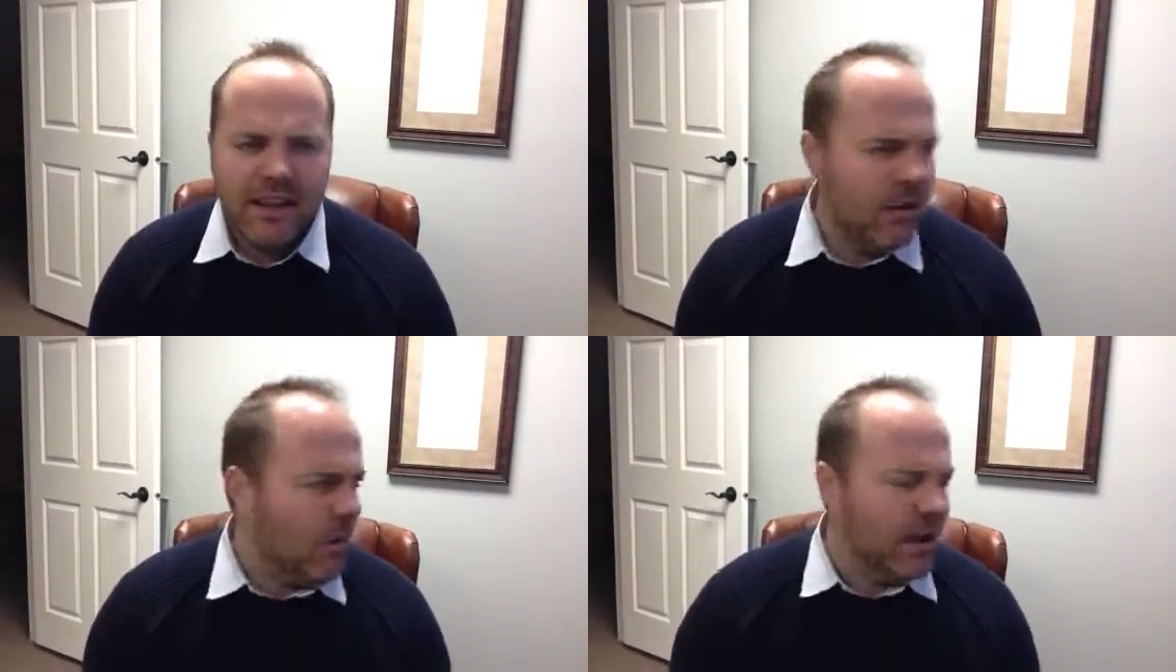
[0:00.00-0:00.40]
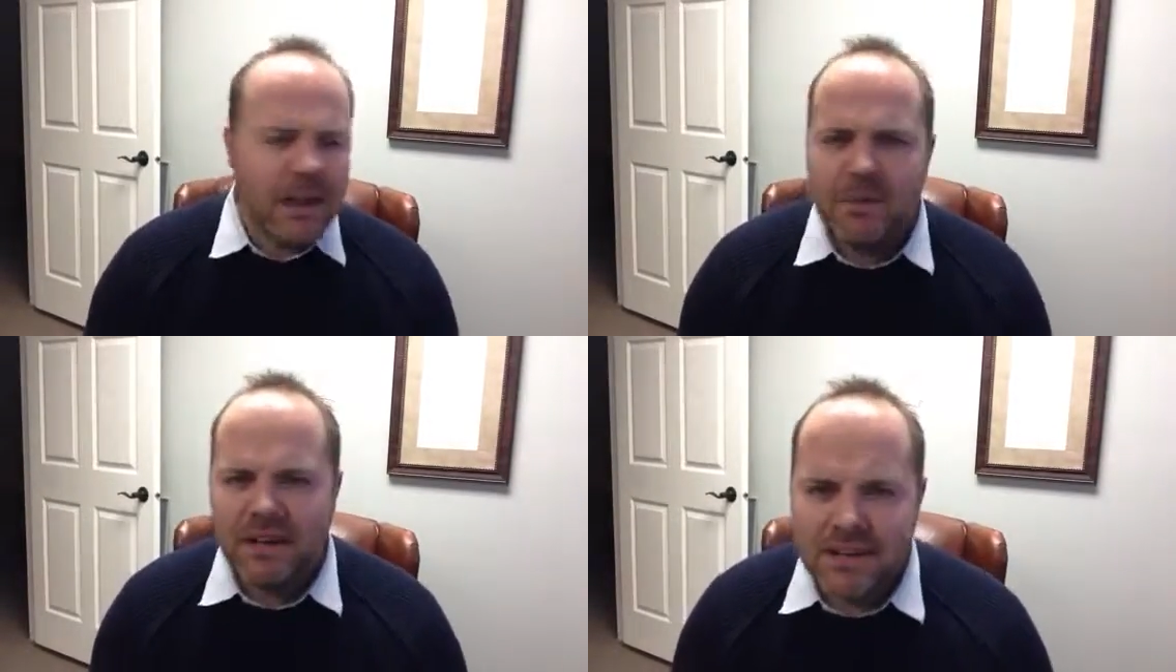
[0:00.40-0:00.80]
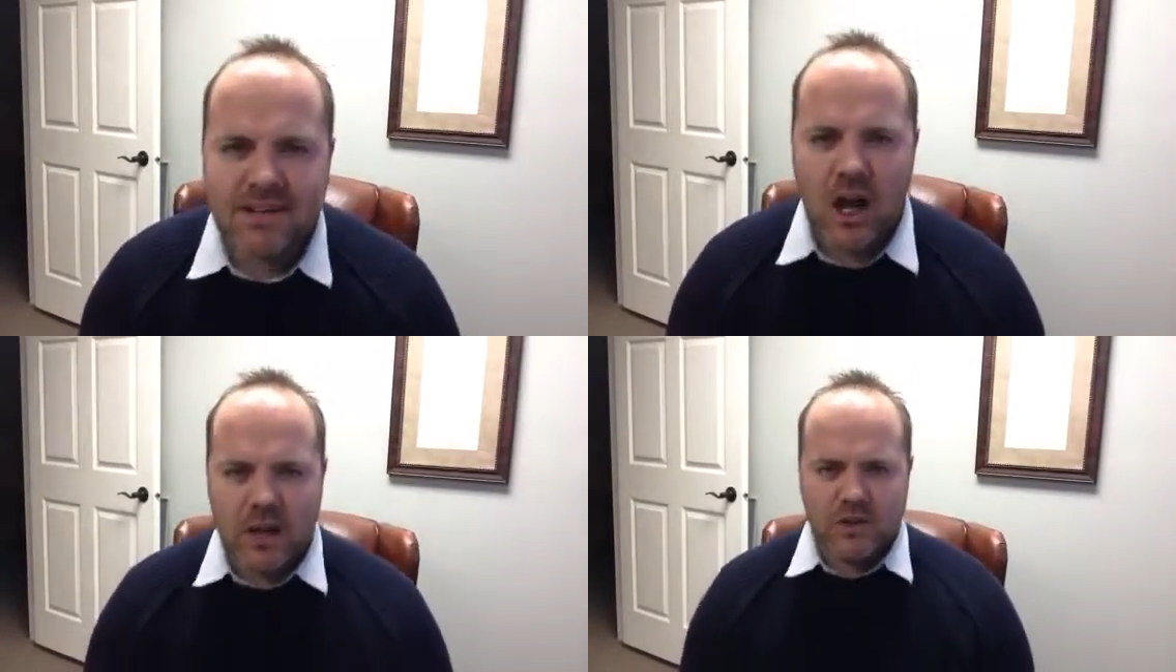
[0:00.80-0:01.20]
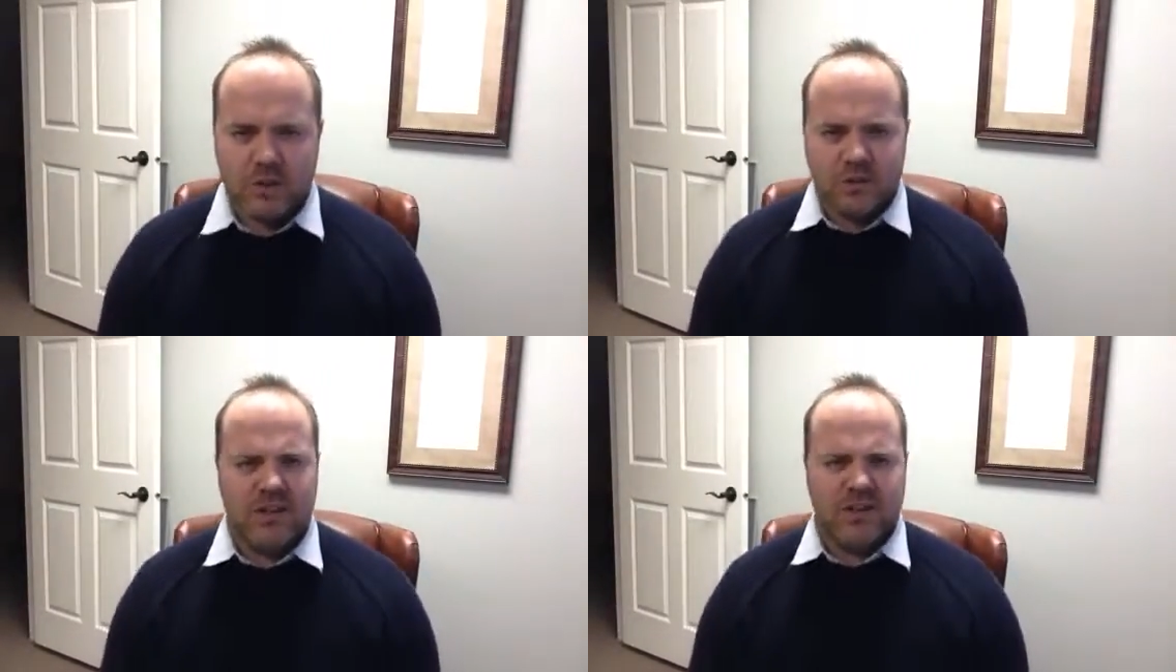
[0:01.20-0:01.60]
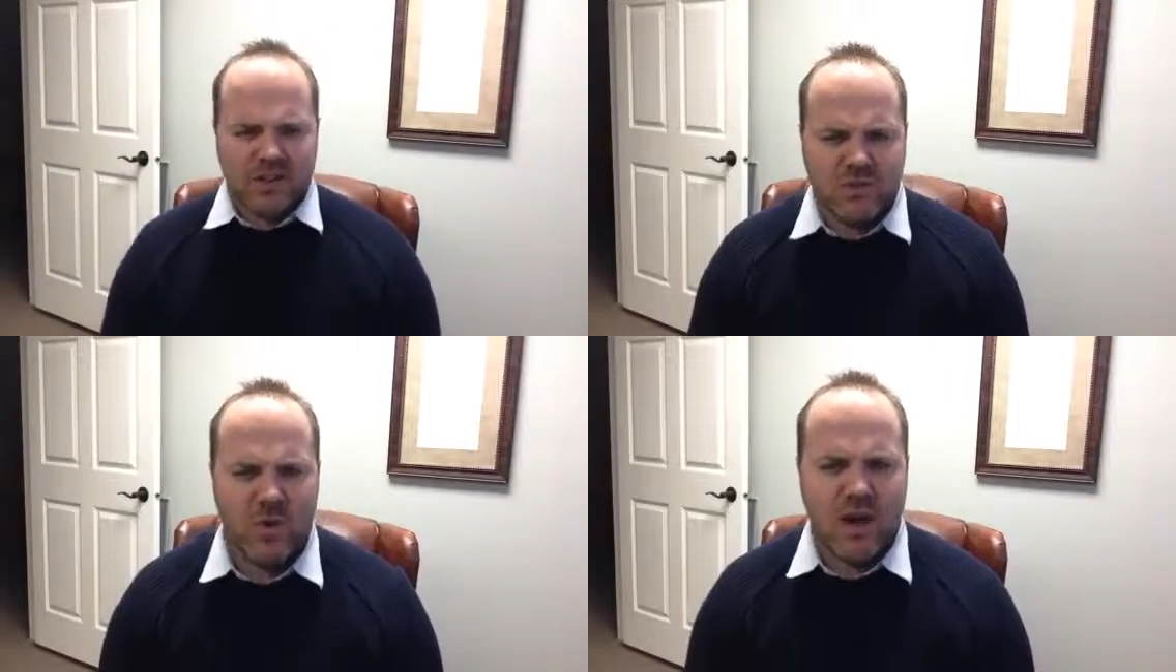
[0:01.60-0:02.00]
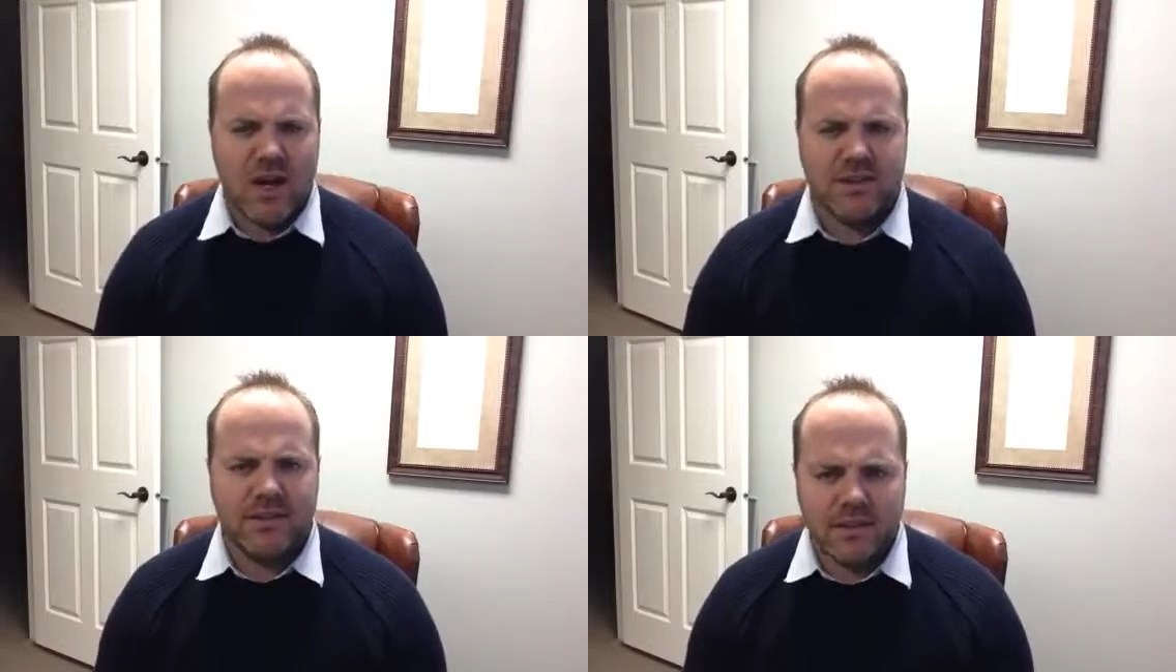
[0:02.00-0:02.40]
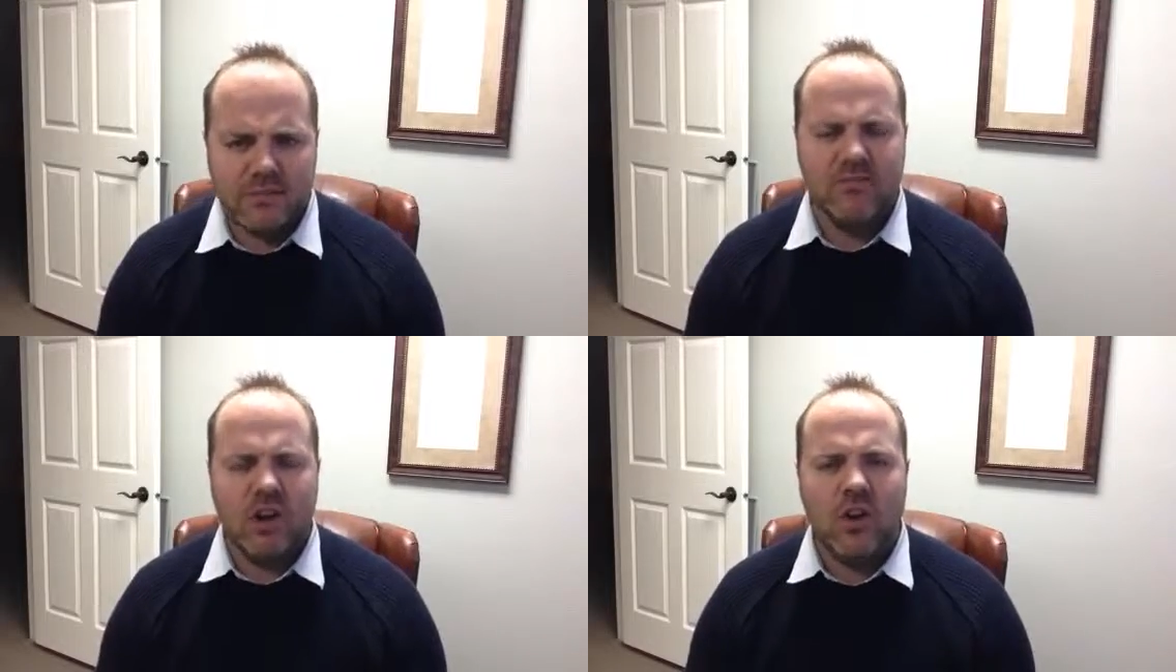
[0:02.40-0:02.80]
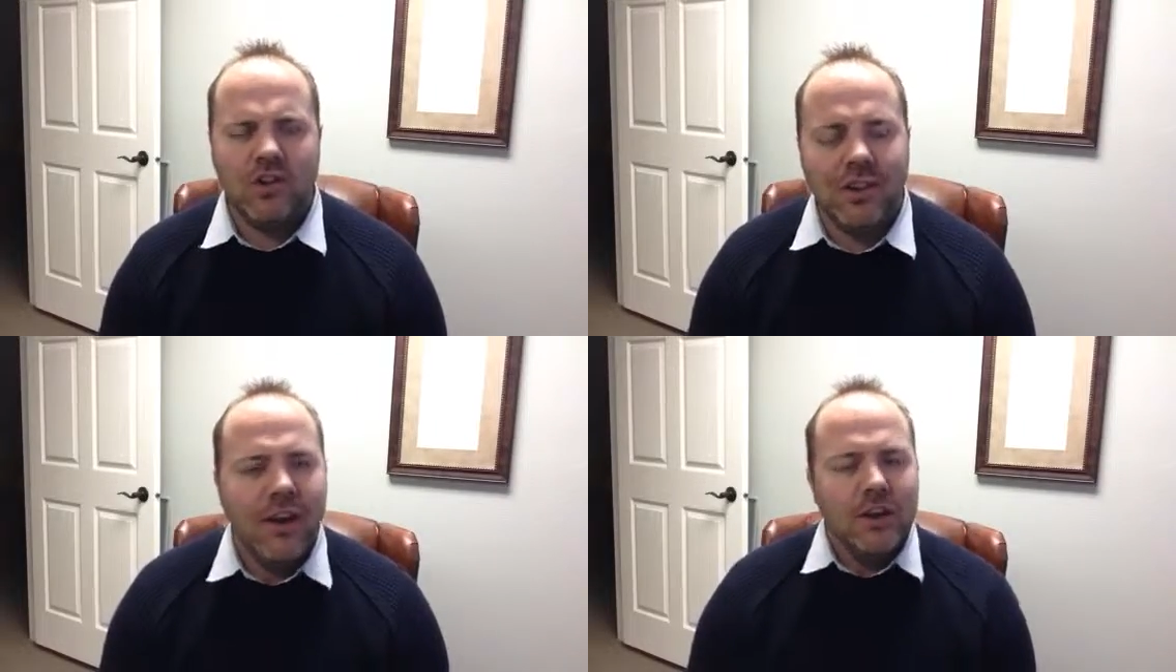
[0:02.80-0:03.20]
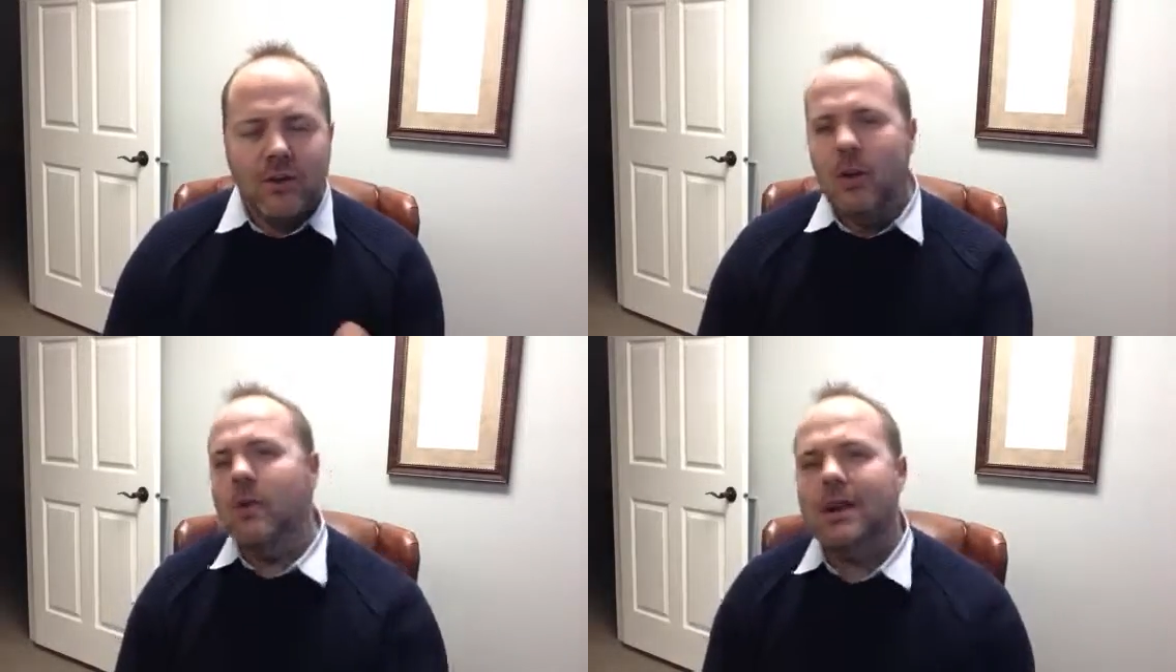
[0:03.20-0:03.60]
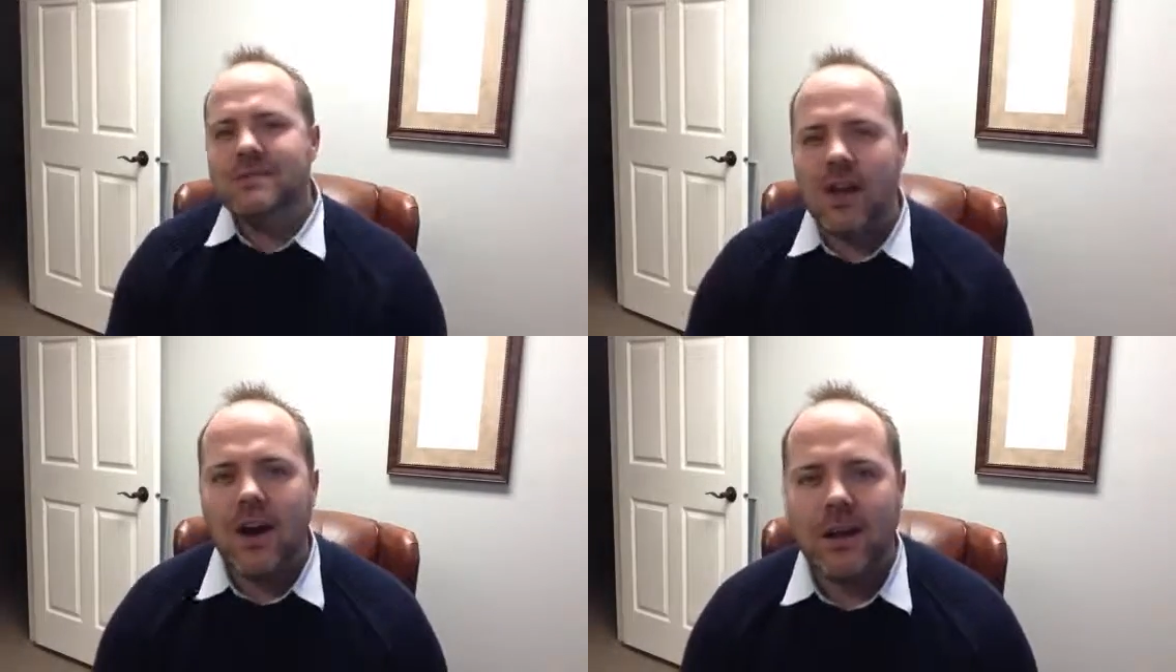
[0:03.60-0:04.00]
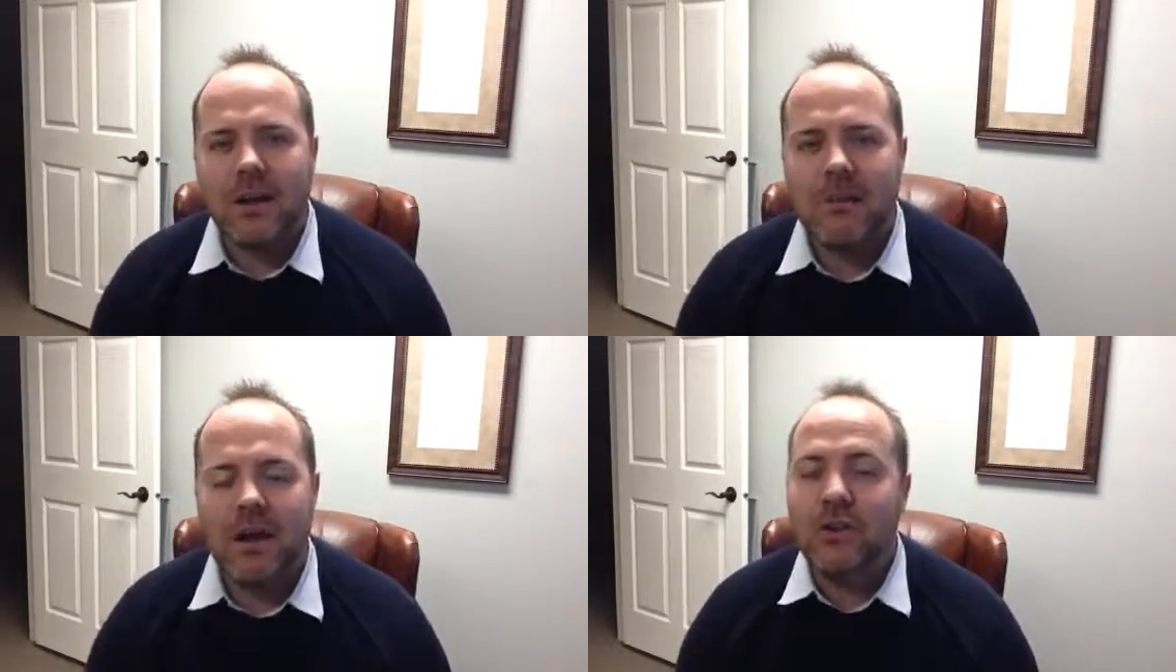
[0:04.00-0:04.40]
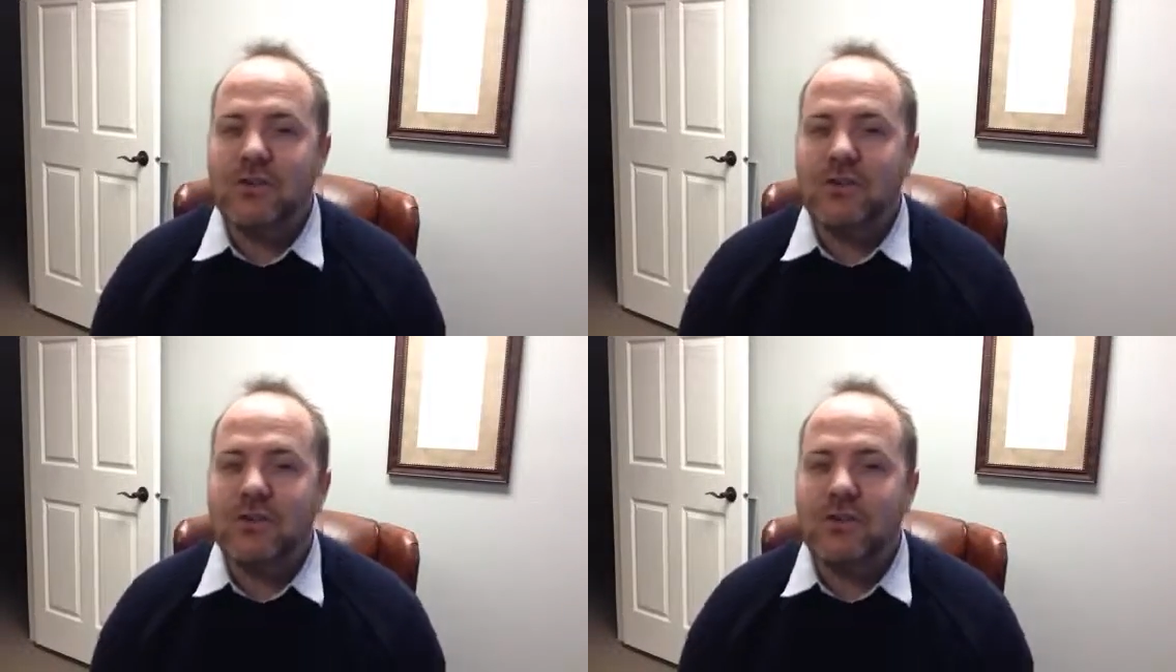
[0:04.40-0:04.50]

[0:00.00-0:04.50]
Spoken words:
anybody to talk to them, and they just walked, and you know what I'm talking about.